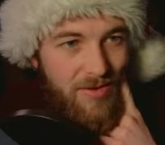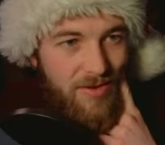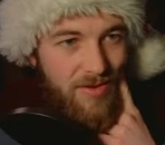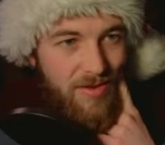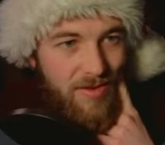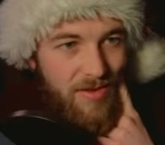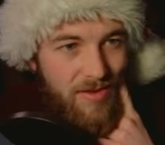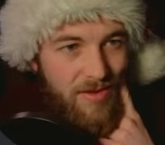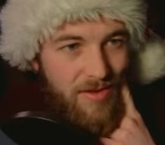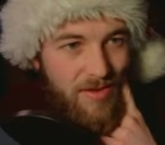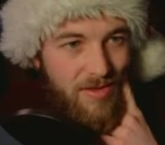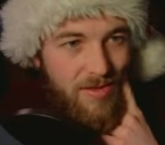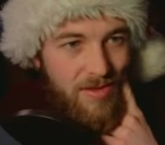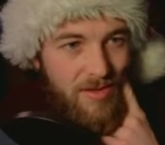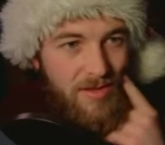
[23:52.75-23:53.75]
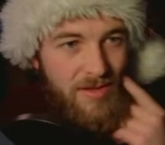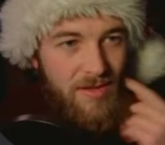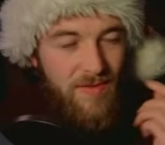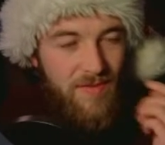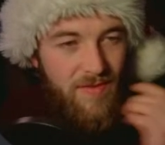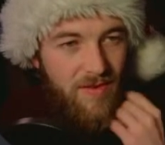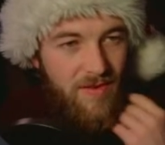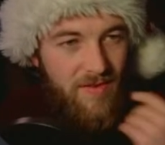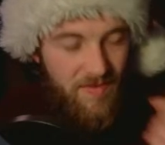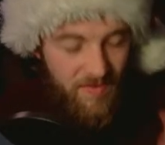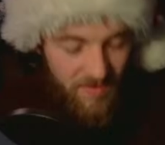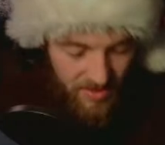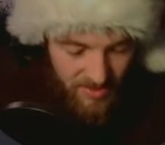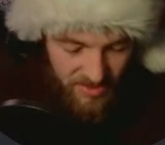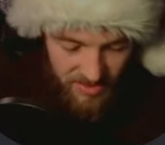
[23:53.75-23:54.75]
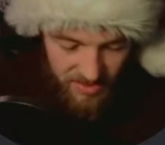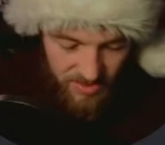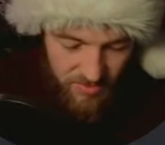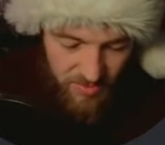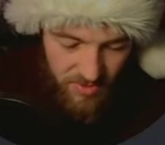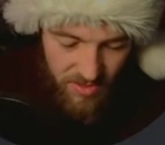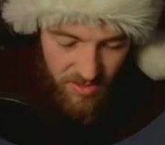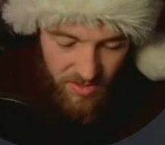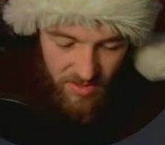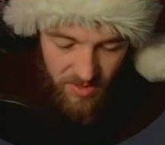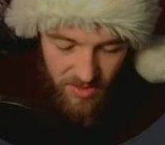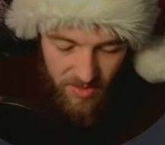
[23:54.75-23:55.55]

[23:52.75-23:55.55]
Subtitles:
So I guess this is wrong.